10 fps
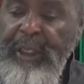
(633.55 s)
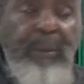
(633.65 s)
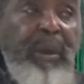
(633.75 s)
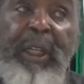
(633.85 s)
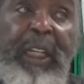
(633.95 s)

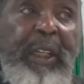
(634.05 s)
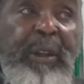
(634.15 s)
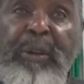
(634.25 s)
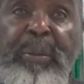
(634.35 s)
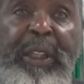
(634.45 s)
But it ain't
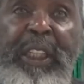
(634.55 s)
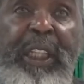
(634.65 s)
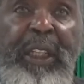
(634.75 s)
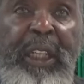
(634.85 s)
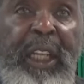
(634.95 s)
no big
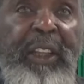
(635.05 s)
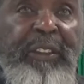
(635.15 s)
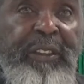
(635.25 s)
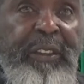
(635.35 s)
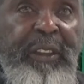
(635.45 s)
deal to us.